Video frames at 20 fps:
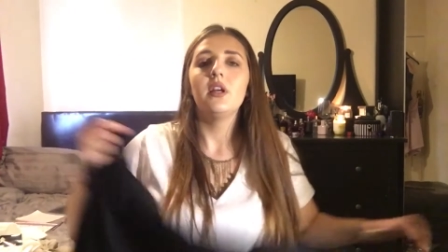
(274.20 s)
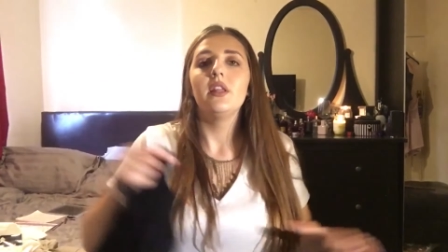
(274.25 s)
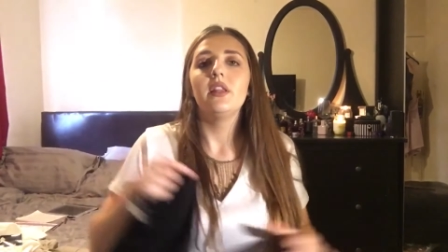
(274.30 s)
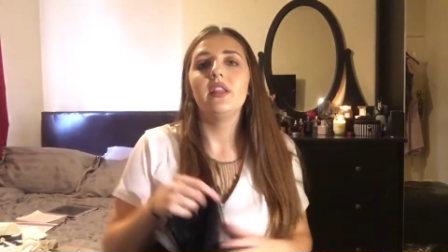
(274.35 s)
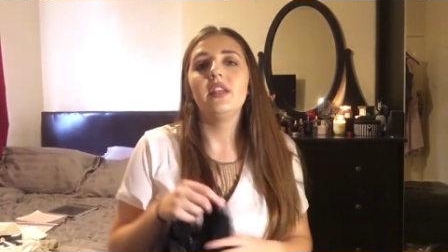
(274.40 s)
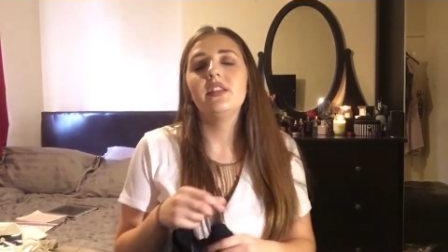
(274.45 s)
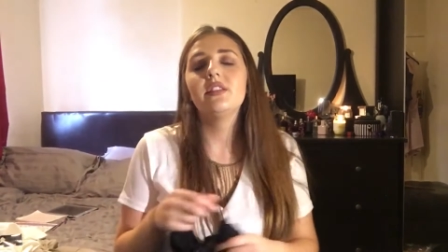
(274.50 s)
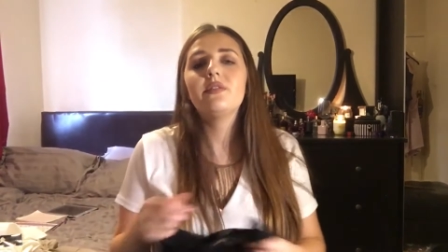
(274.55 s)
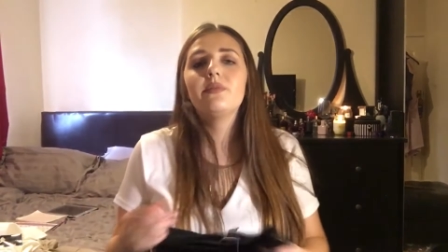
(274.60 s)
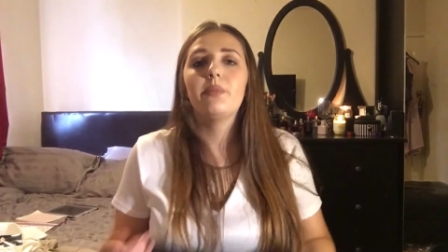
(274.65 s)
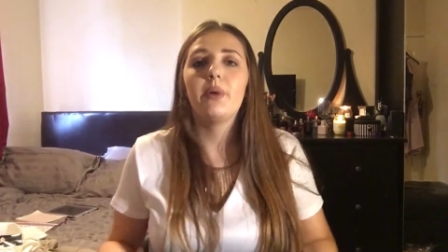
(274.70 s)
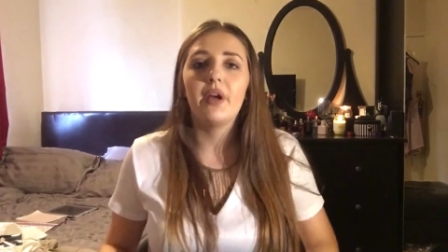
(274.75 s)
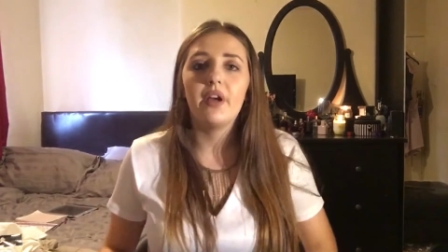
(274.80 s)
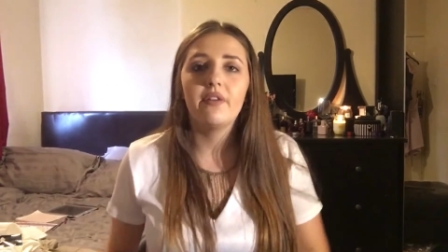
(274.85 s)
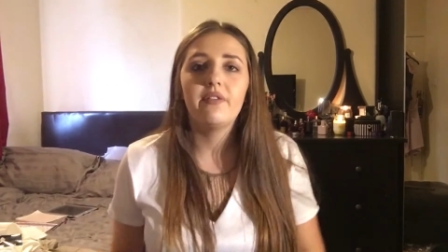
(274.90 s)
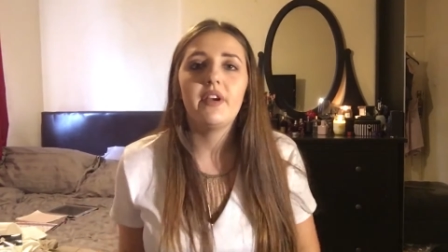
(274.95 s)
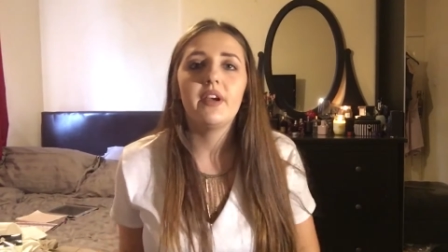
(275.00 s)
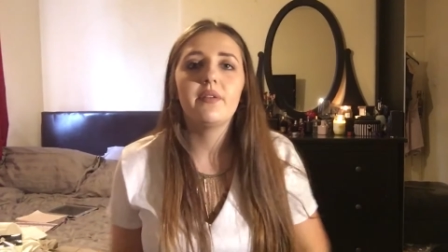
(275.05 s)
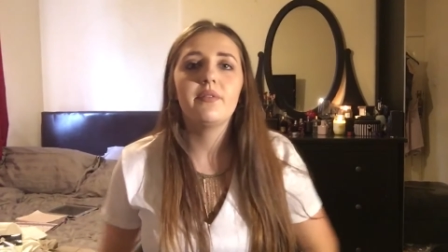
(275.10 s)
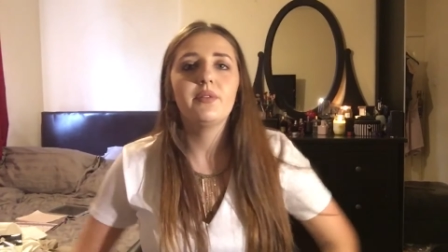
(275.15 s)
These are
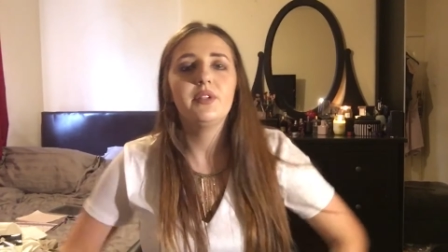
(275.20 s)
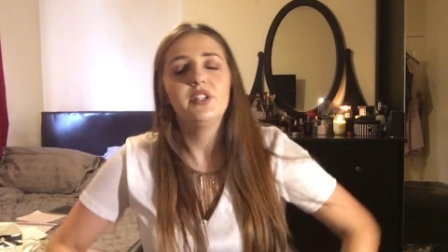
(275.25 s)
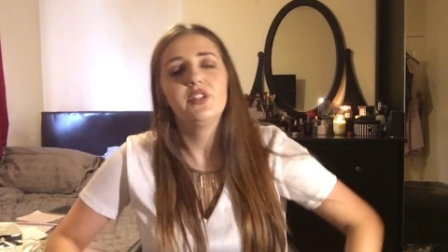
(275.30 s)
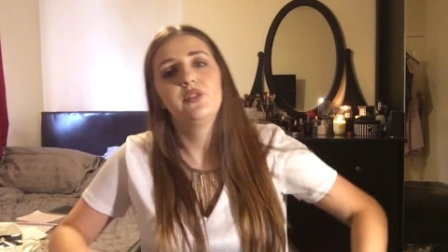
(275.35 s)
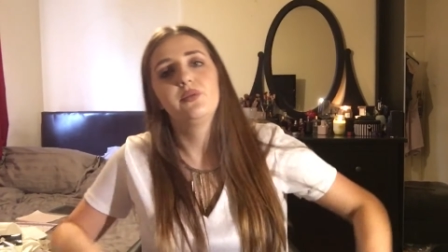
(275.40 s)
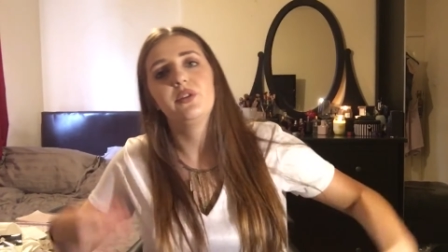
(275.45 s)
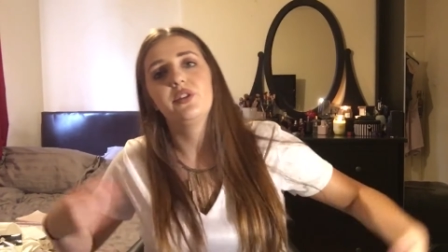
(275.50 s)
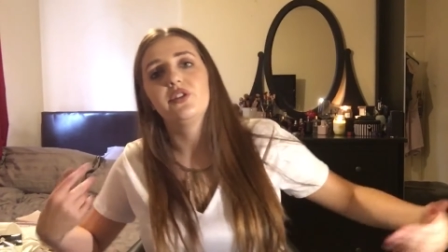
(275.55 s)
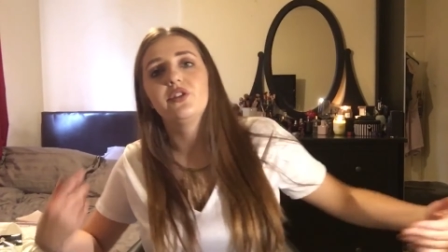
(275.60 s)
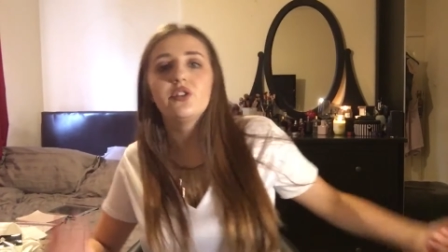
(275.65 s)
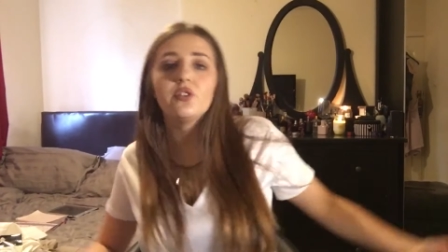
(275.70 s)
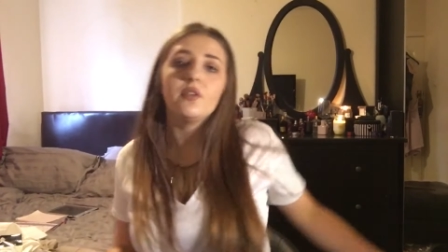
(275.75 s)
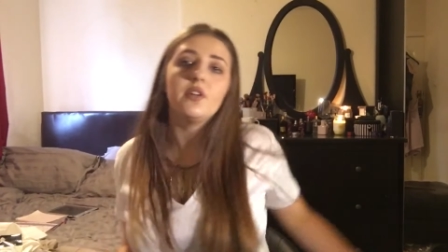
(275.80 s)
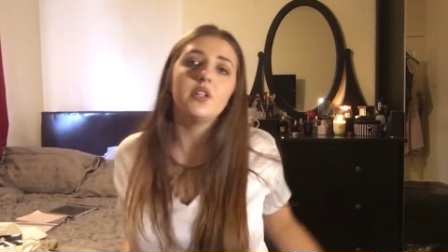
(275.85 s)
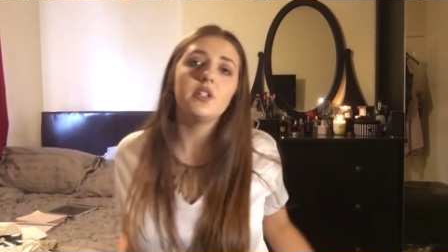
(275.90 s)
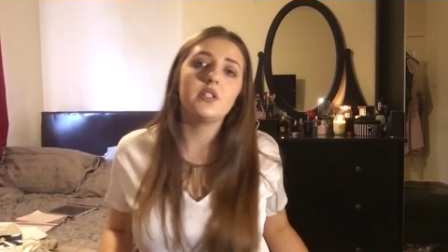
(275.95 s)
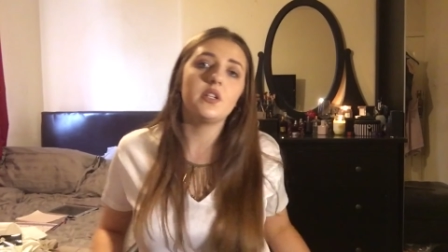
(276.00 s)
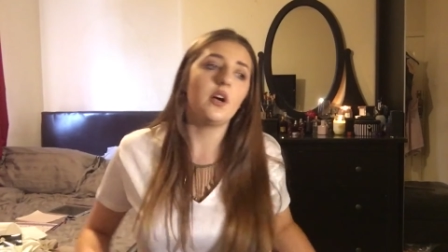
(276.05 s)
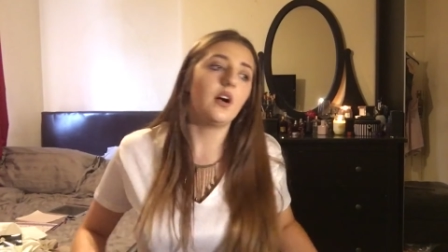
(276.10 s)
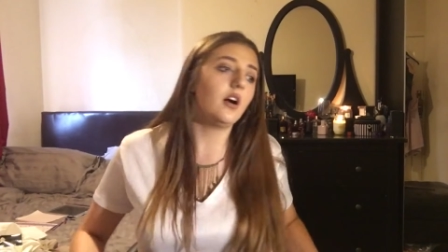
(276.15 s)
perfect when you just want to shove on
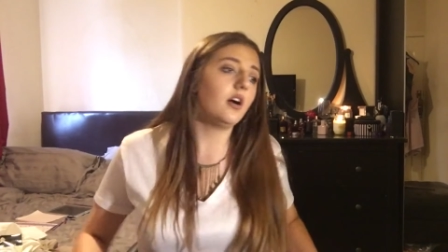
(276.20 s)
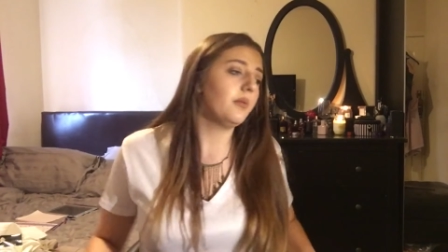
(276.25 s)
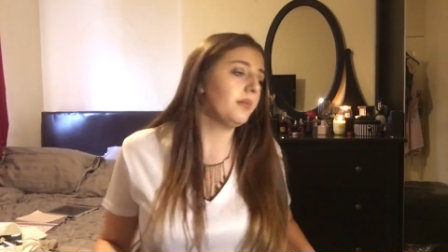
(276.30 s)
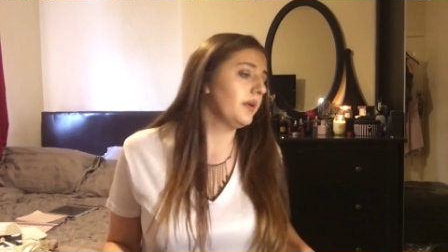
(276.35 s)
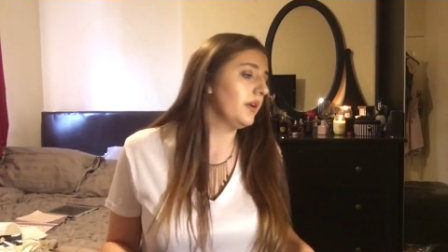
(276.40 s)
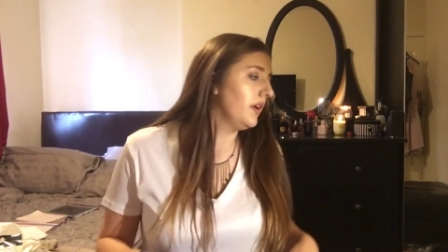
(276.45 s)
the top